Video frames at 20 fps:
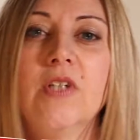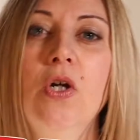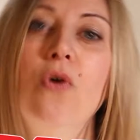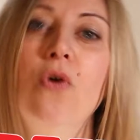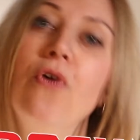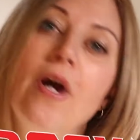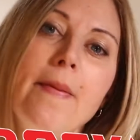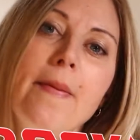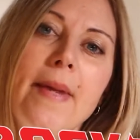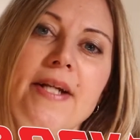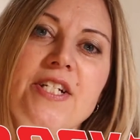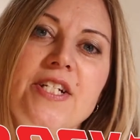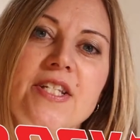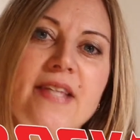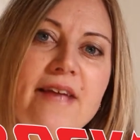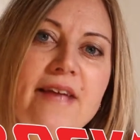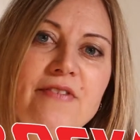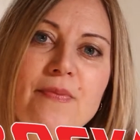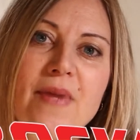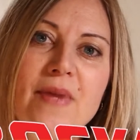Or I might just
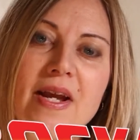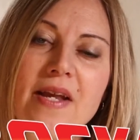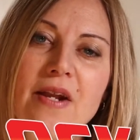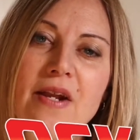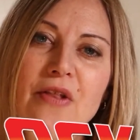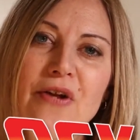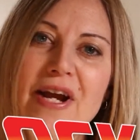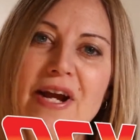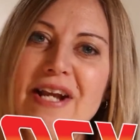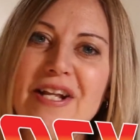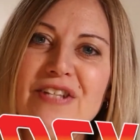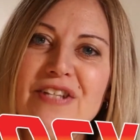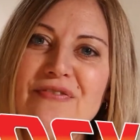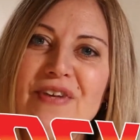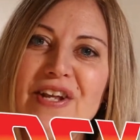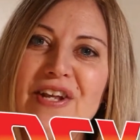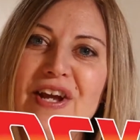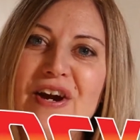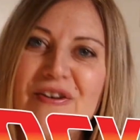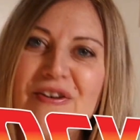have to make another 80s
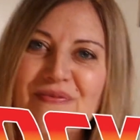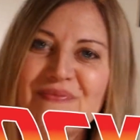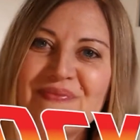video.